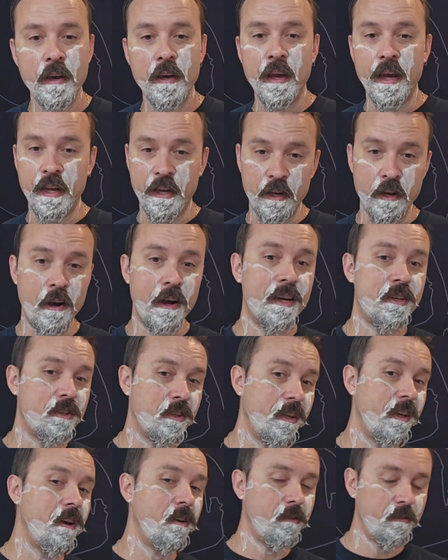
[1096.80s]
And he
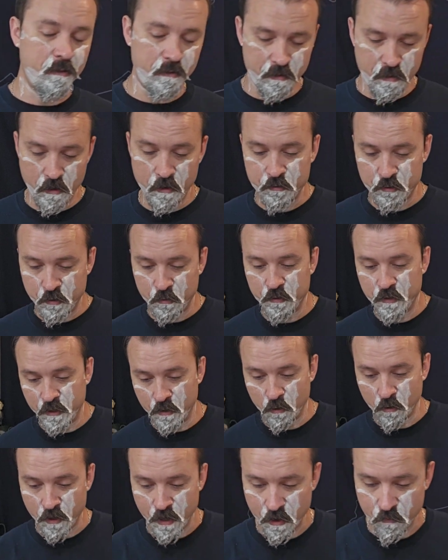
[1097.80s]
actually also did
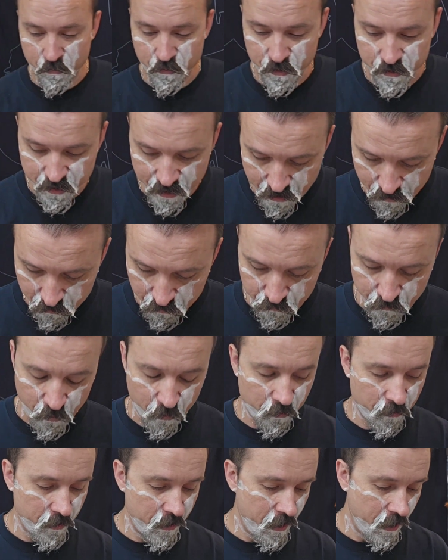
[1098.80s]
look out for the
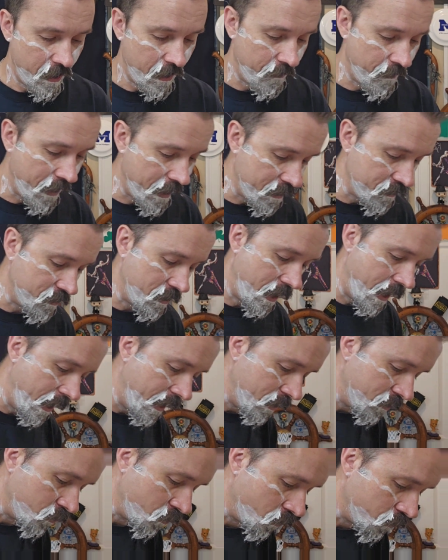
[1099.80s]
townsfolk. And that is an
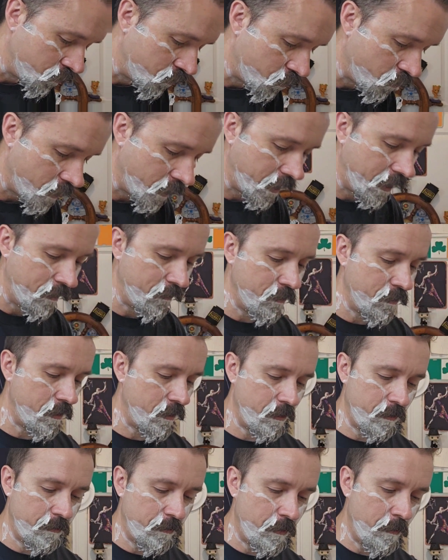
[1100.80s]
age-old trick. Even
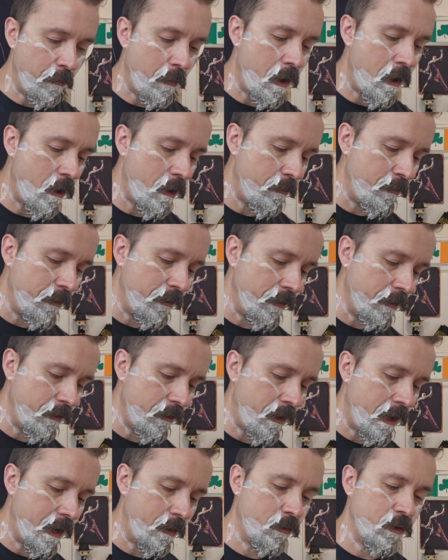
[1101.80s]
the, the mob and the
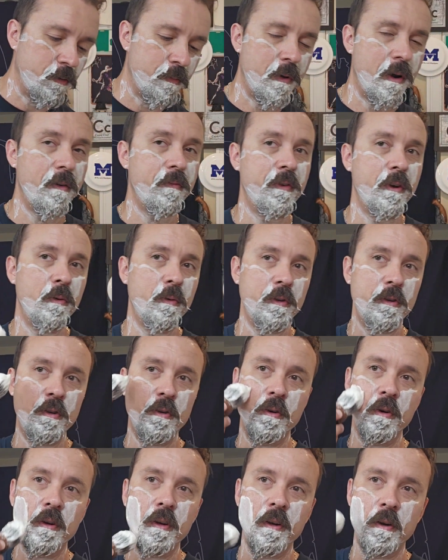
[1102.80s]
Irish mafia would
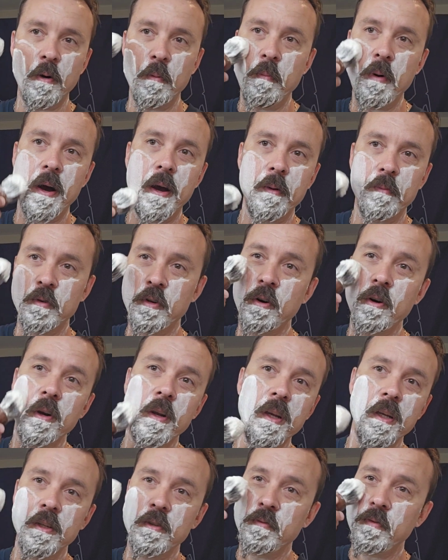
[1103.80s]
do it. You know, buying
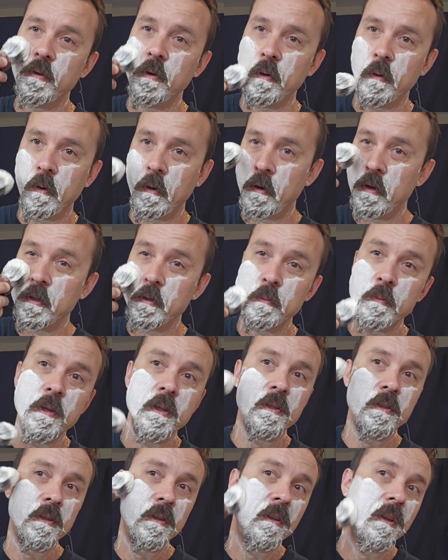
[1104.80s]
turkeys for
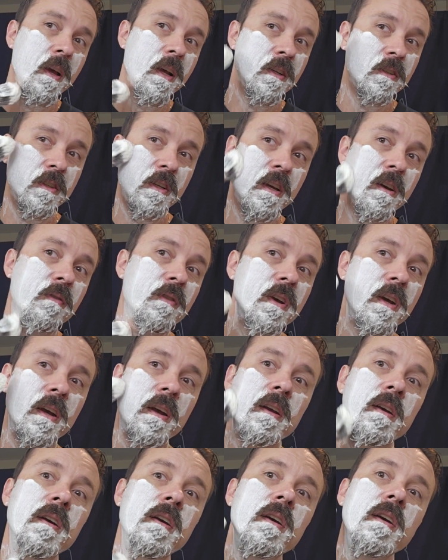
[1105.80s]
Christmas and Thanksgiving.